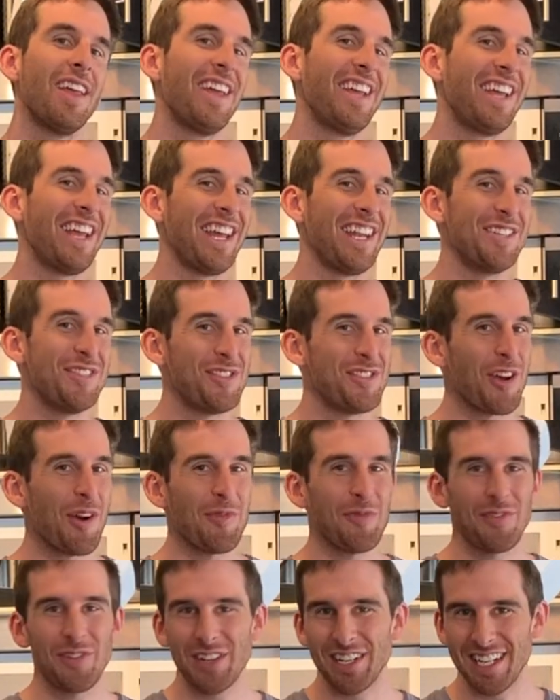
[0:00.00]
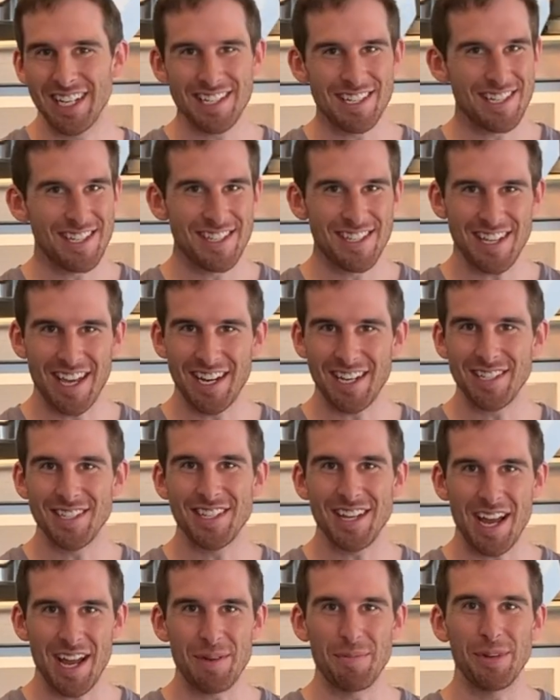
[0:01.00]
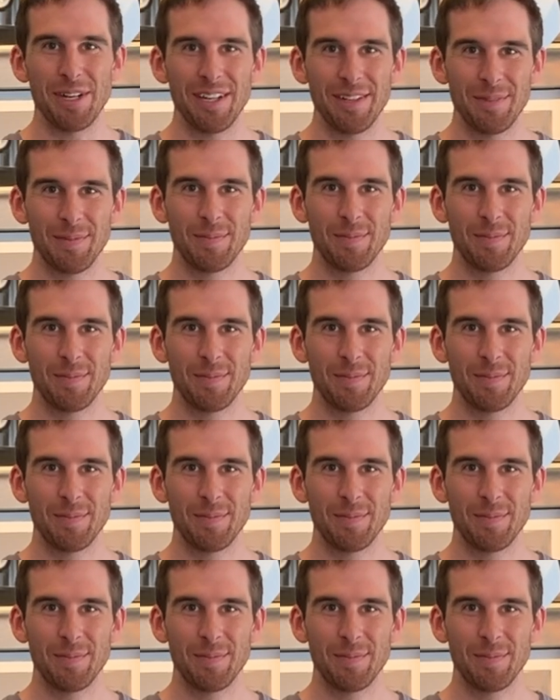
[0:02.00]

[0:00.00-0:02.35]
And don't forget to set a timer.